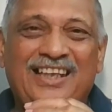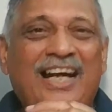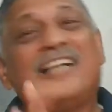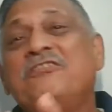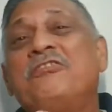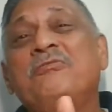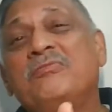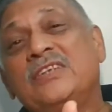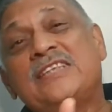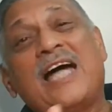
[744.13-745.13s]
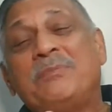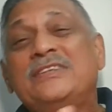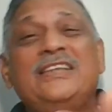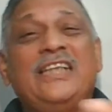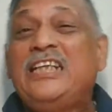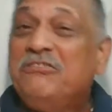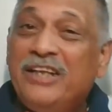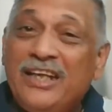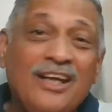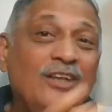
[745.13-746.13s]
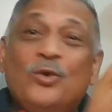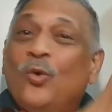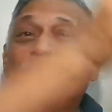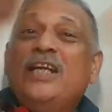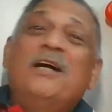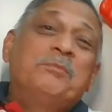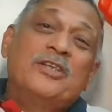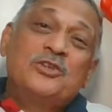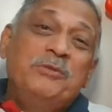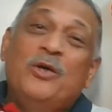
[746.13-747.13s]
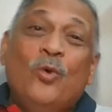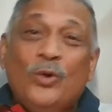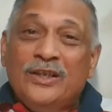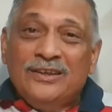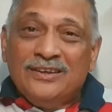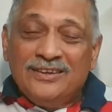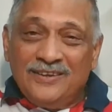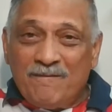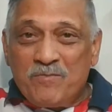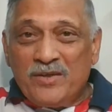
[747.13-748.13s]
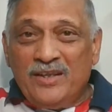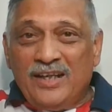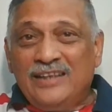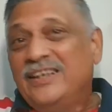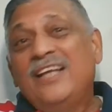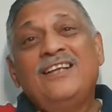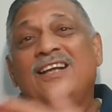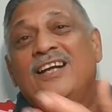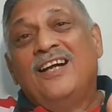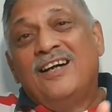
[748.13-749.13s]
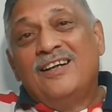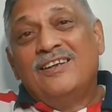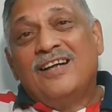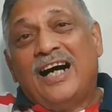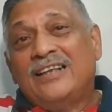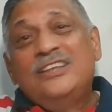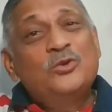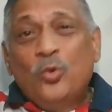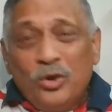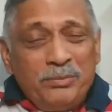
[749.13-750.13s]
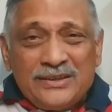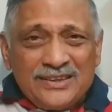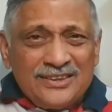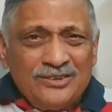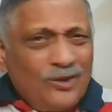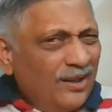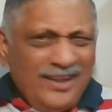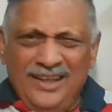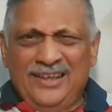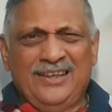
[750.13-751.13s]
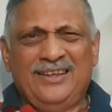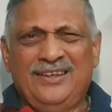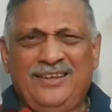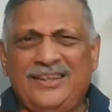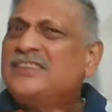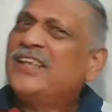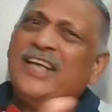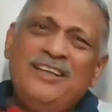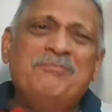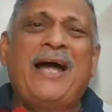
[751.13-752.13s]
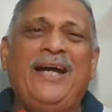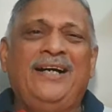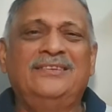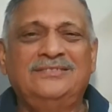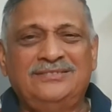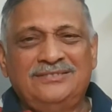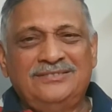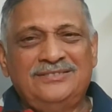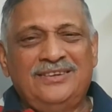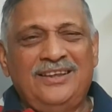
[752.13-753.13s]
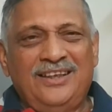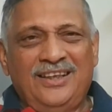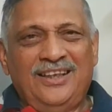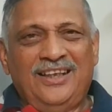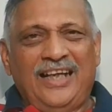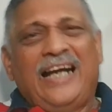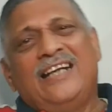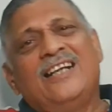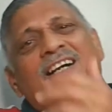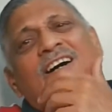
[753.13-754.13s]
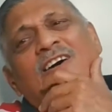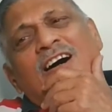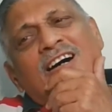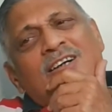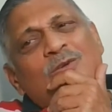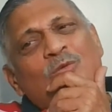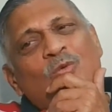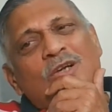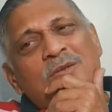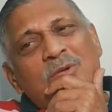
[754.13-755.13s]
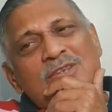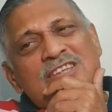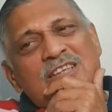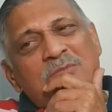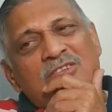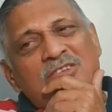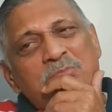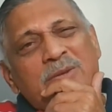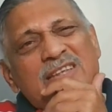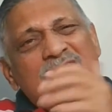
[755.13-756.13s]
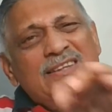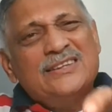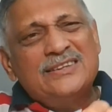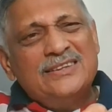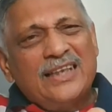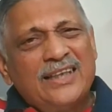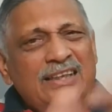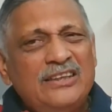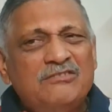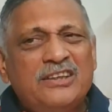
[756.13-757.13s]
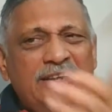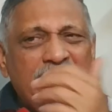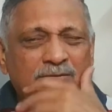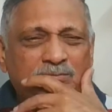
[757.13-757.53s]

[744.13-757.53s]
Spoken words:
And if this happens in the evening, the whole thing appears to be golden. And then, are these gold pieces? Not really. That's again Maya. And what about some of the pieces that are inverted?